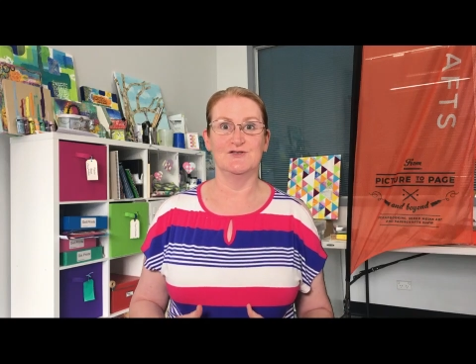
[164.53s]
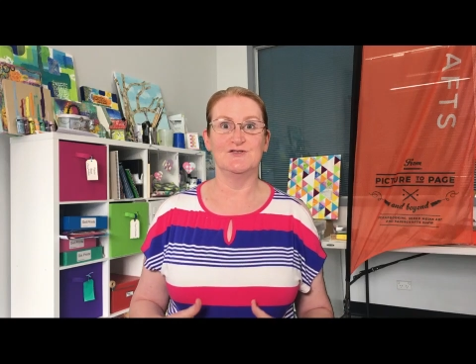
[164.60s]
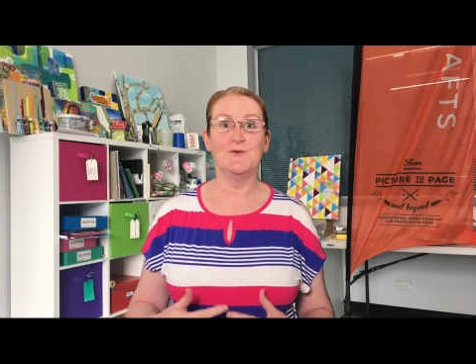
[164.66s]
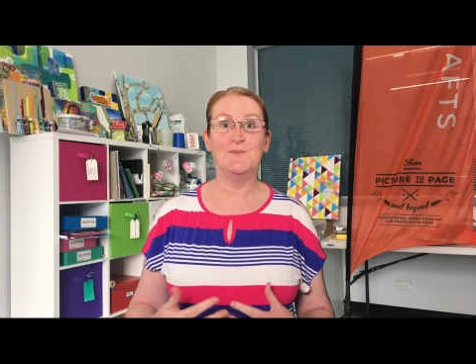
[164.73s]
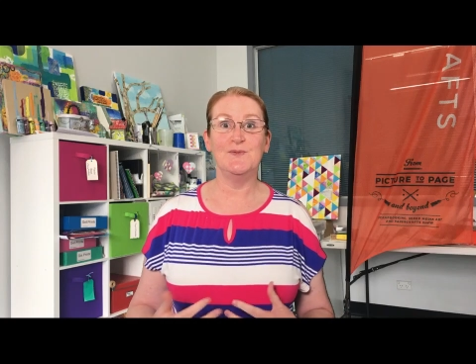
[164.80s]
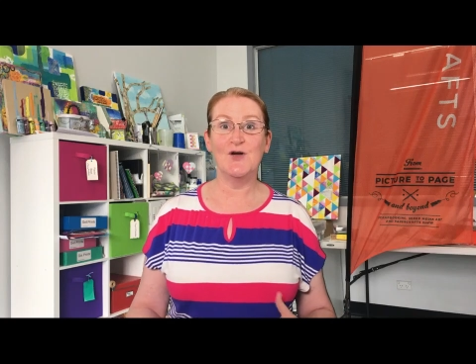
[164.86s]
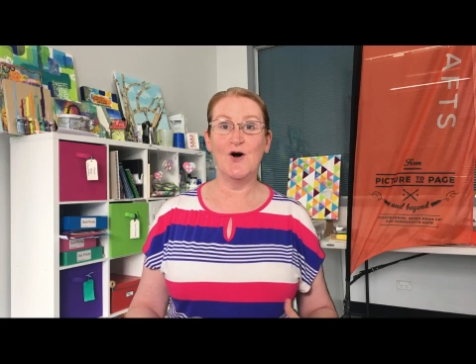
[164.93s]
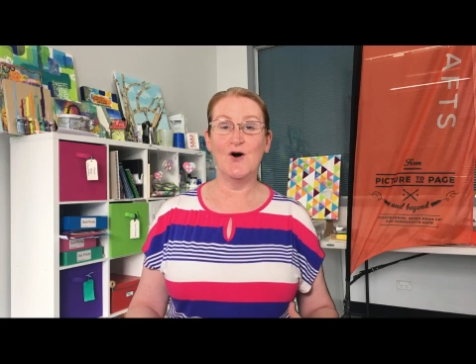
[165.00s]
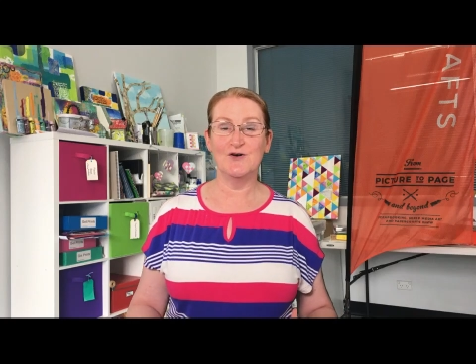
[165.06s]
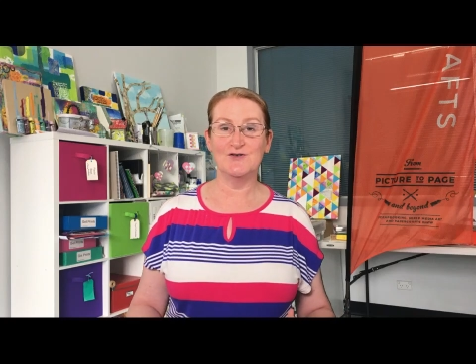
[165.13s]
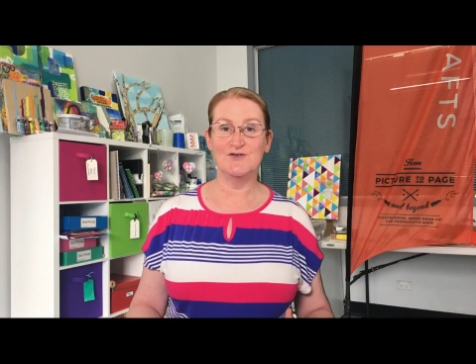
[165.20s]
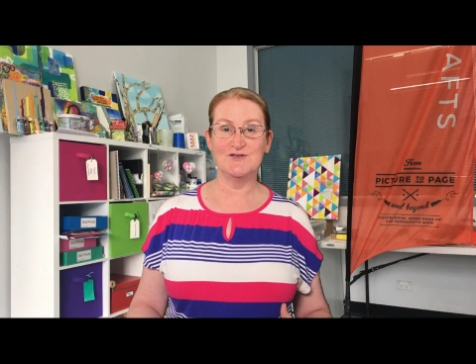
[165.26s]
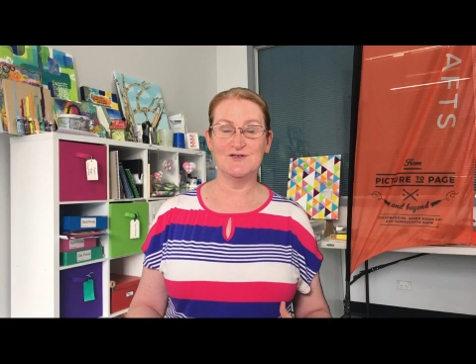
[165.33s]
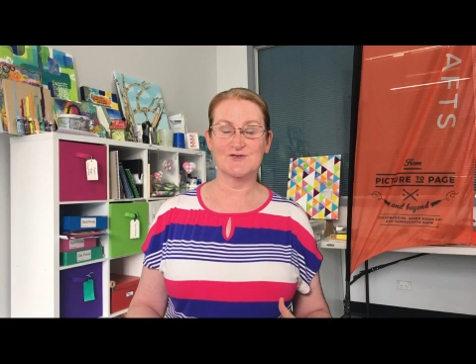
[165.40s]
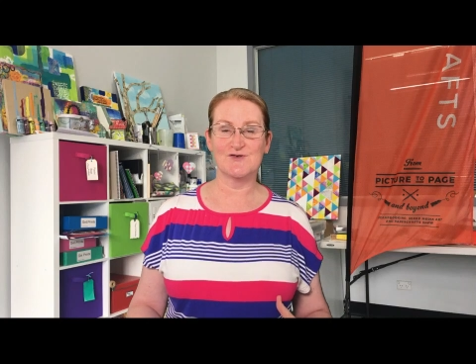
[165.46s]
So
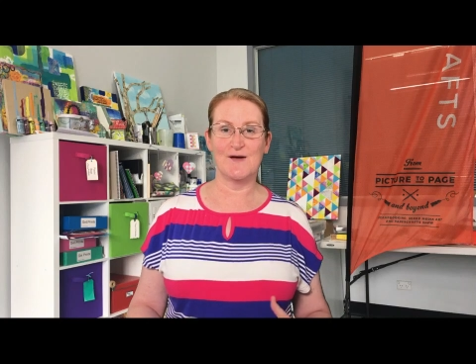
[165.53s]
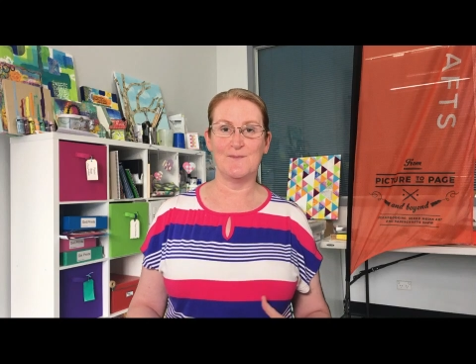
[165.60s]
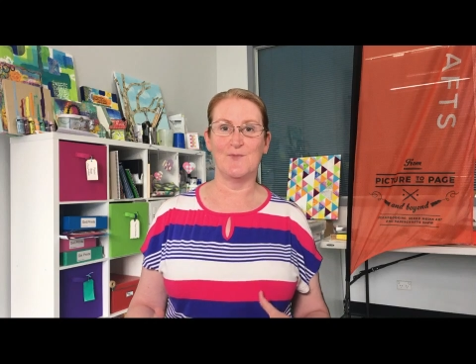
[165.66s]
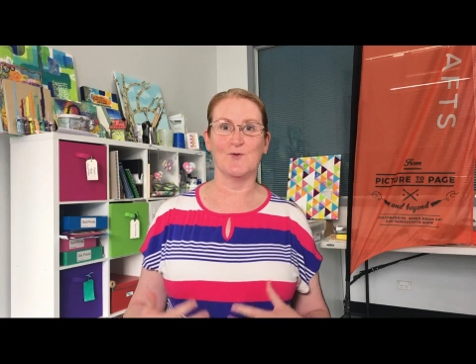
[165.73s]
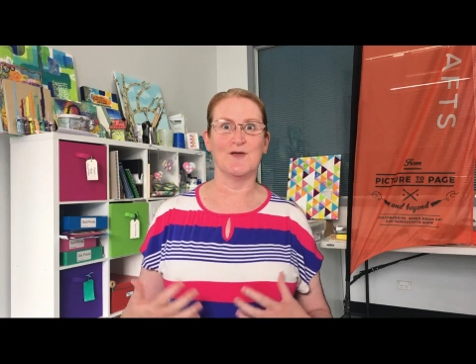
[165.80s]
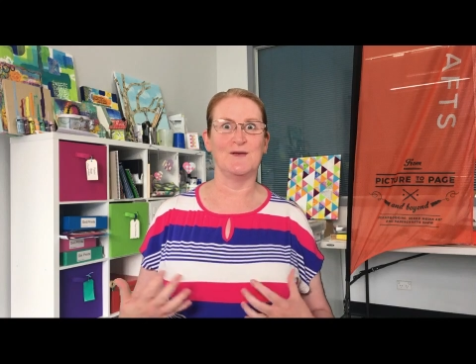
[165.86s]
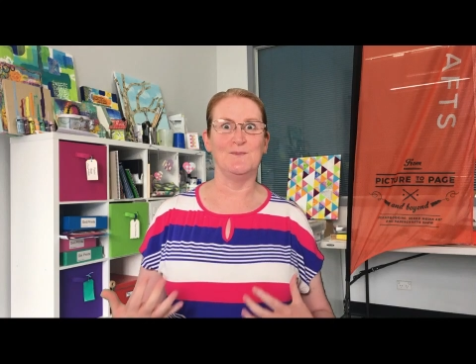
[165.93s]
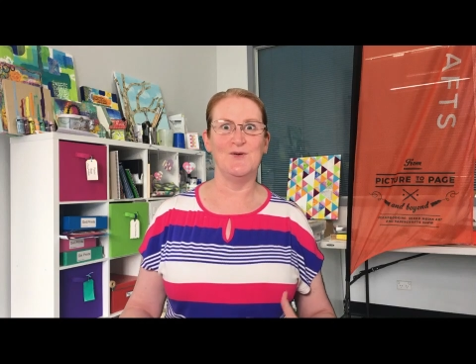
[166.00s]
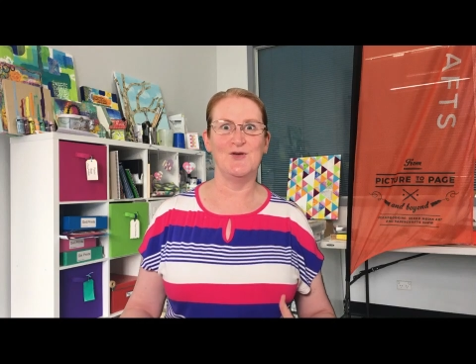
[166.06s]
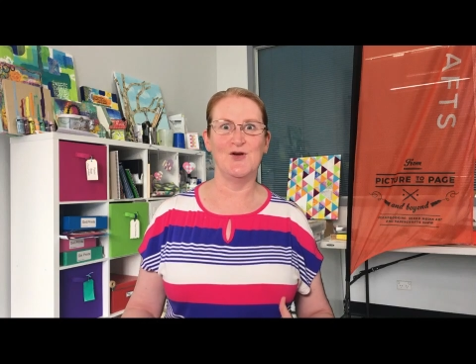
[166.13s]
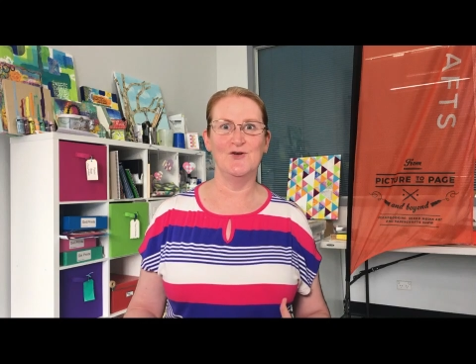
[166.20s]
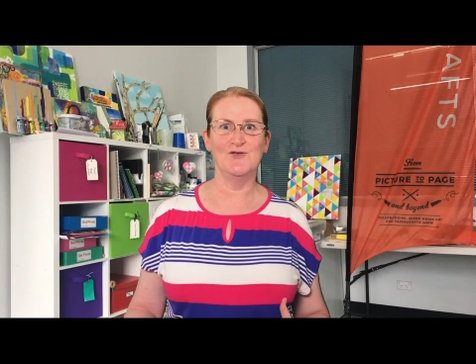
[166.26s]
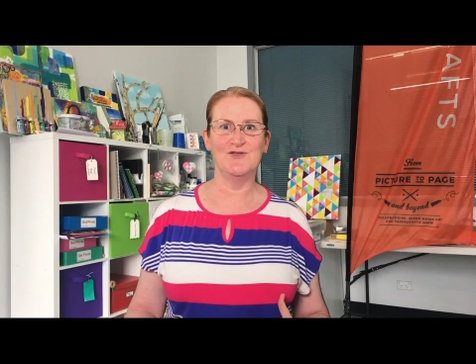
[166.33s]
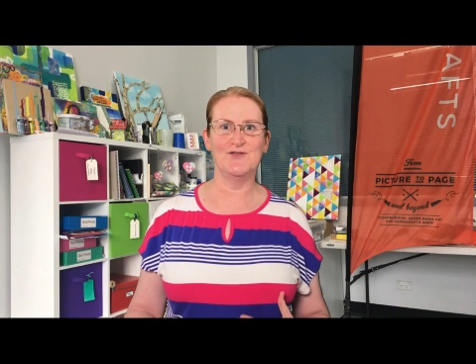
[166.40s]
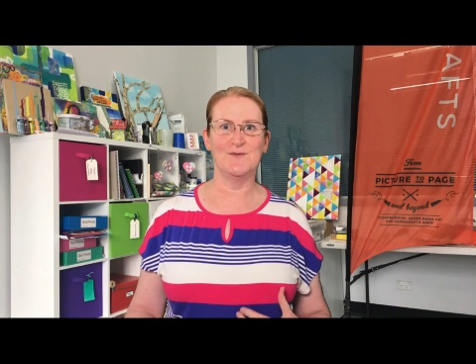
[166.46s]
beyond scrapbooking,
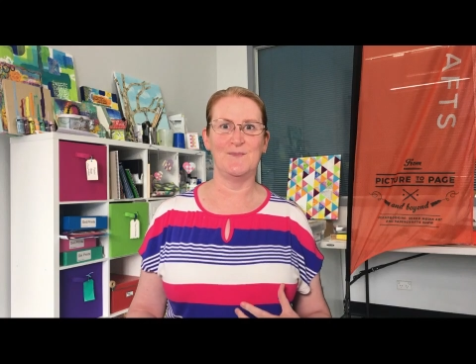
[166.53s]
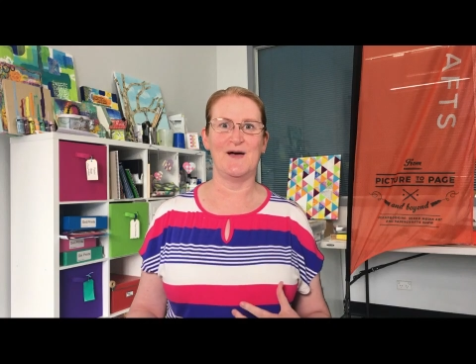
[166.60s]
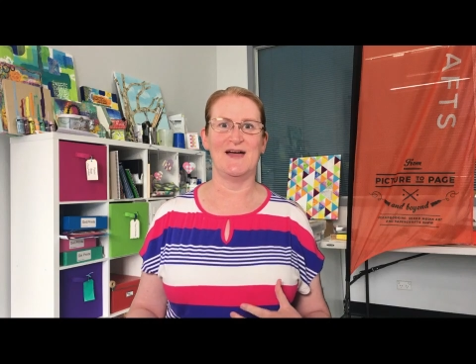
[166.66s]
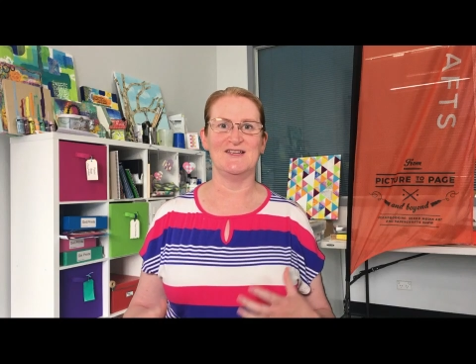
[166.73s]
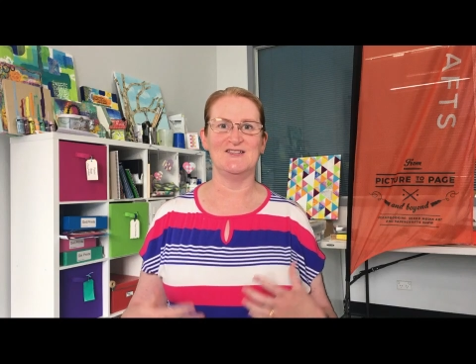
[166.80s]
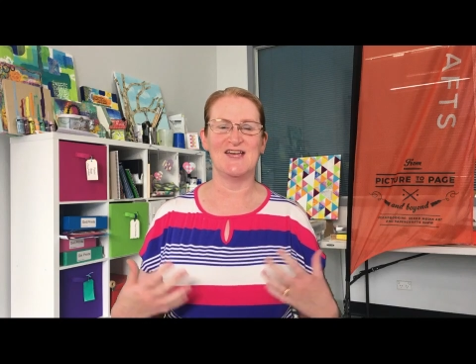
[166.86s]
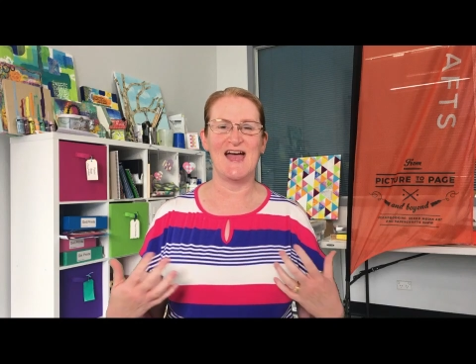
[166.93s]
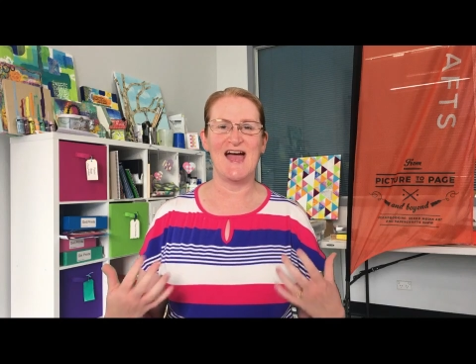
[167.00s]
beyond the page,